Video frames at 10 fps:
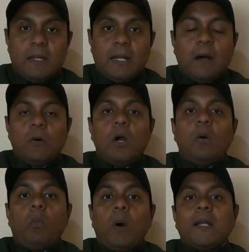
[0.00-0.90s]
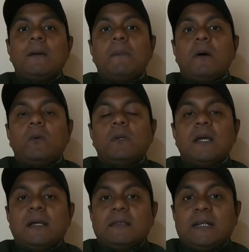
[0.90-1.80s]
Now what about
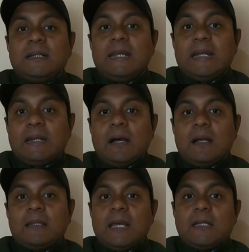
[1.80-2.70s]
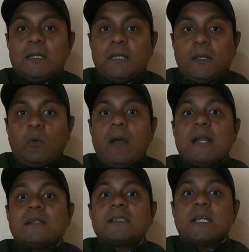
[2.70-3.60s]
the data that
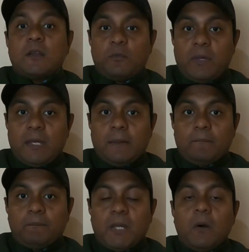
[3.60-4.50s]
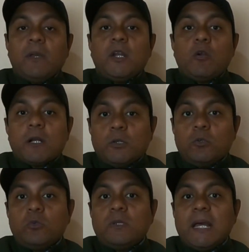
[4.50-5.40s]
requires survey? Now in order to
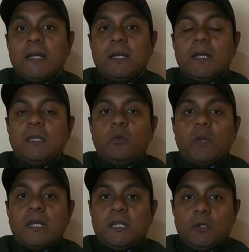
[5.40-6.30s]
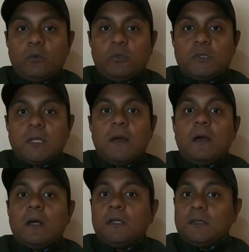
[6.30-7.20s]
do that, you can use
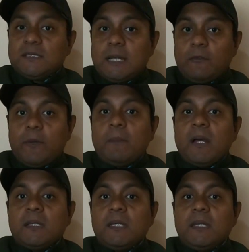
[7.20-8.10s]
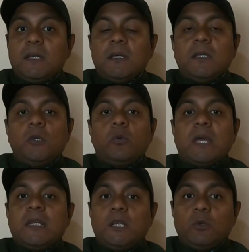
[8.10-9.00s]
SurveyMonkey, you
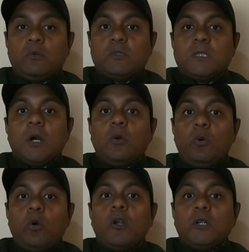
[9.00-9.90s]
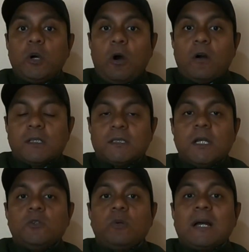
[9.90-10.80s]
can use Google Docs
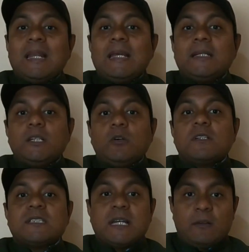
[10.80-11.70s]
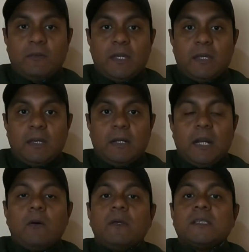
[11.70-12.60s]
to collect your survey.
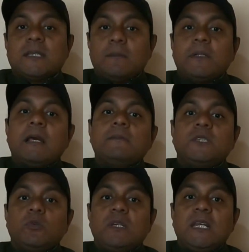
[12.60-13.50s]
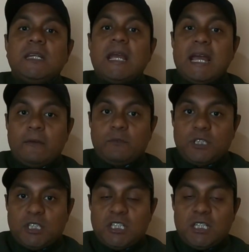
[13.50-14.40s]
Now sometimes you need
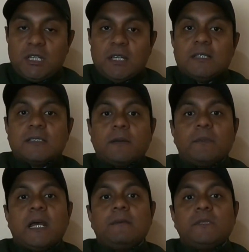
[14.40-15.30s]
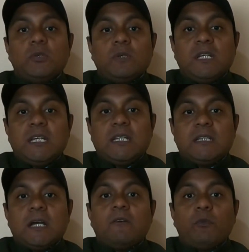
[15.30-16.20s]
FGD, sometimes you
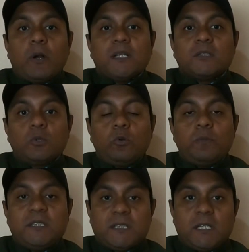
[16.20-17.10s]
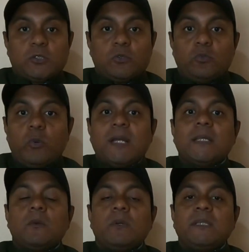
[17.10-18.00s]
need focus group discussion
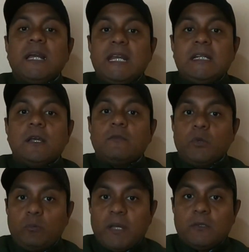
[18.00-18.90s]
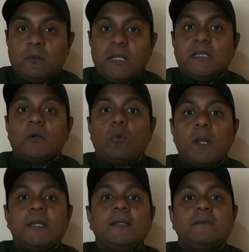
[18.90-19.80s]
together with the interview method in a
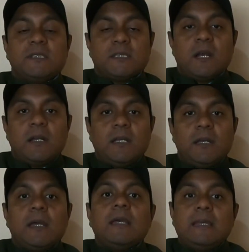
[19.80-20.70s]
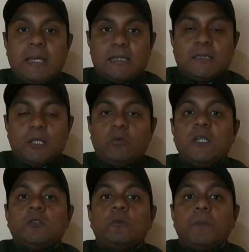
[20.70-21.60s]
qualitative study. Yes, you
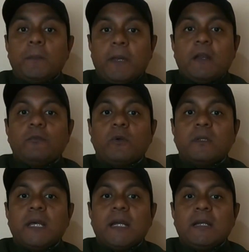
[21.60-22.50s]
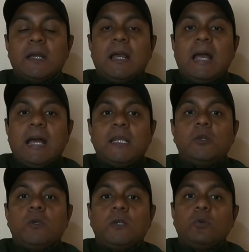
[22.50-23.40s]
need to prepare for that and
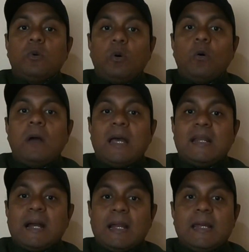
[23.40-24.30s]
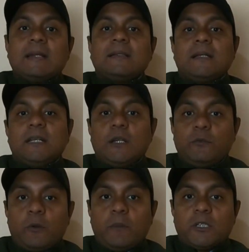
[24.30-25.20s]
you need to go and collect that
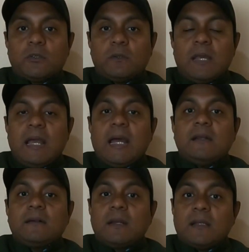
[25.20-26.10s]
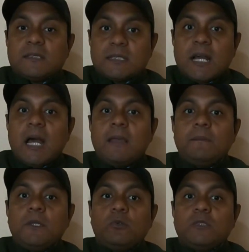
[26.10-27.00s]
information and
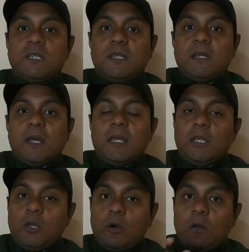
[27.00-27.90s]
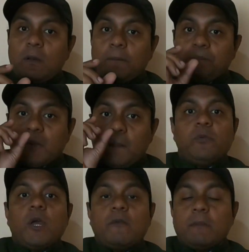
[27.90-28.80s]
transcribe using your, if
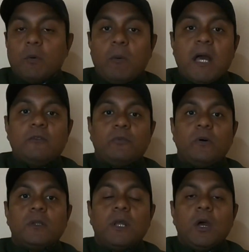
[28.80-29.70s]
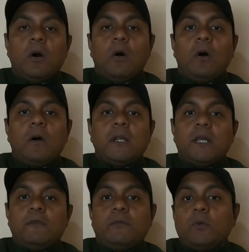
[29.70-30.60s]
you have a mobile phone or
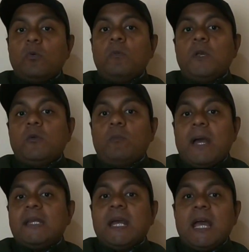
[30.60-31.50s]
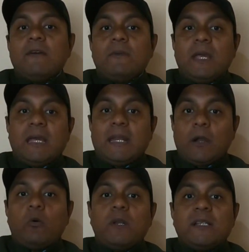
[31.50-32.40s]
if you might have a
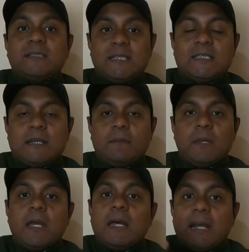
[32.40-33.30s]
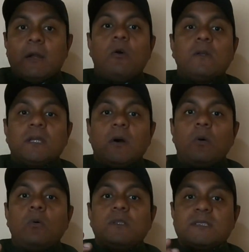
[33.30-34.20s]
recording system, record the
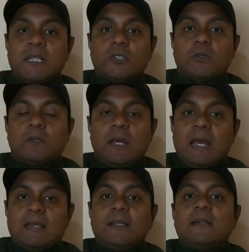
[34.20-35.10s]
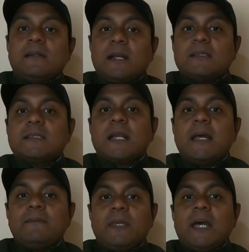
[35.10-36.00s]
whole session and then
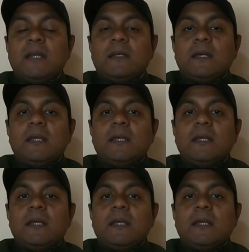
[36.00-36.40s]
transcribe that